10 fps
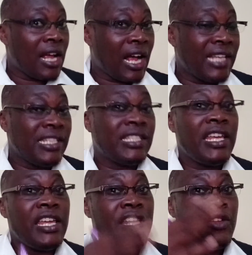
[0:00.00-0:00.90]
can
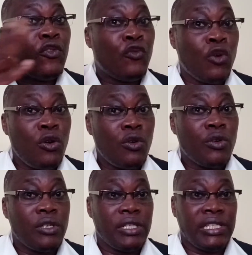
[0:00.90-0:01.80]
stay for
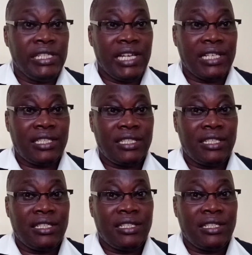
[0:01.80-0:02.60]
years.